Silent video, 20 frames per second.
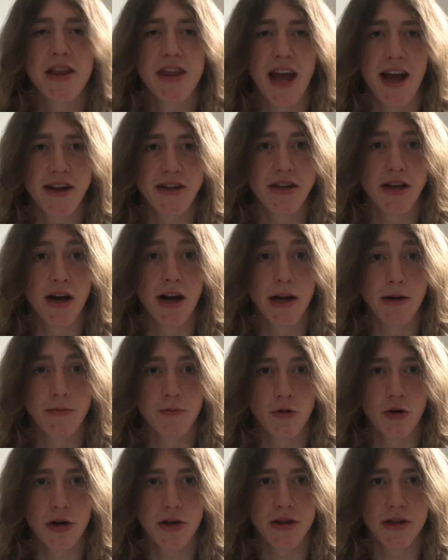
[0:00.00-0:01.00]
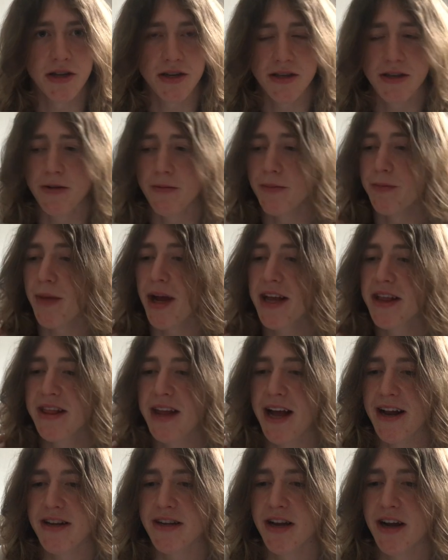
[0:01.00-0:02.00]
that time worth it, to make
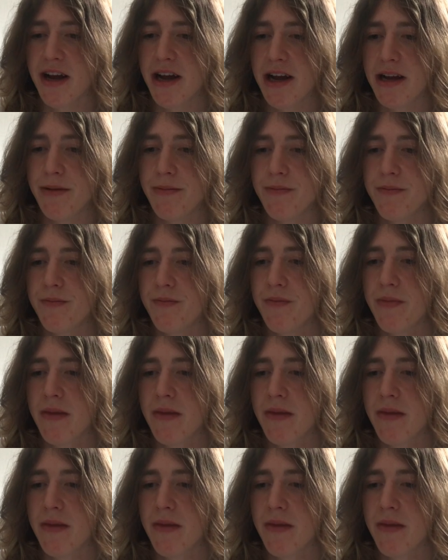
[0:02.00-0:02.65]
that time